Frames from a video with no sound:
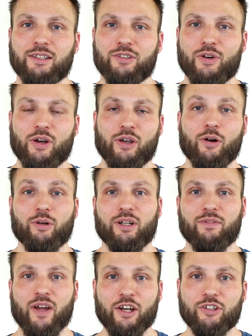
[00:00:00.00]
Do I go on
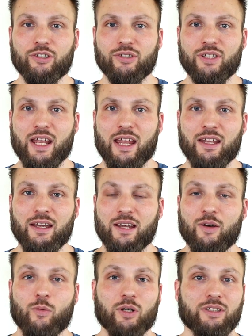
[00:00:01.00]
an adventure today?
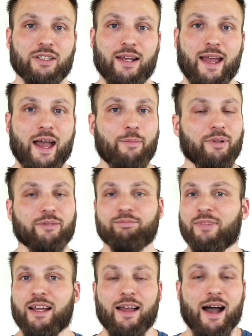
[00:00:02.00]
What's gonna happen?